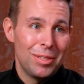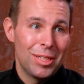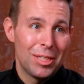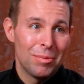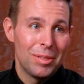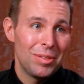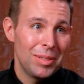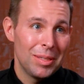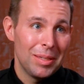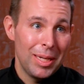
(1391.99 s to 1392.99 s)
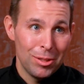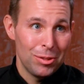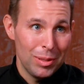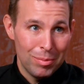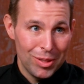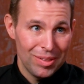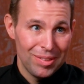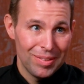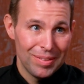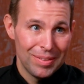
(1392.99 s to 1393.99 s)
Jesuits in history books.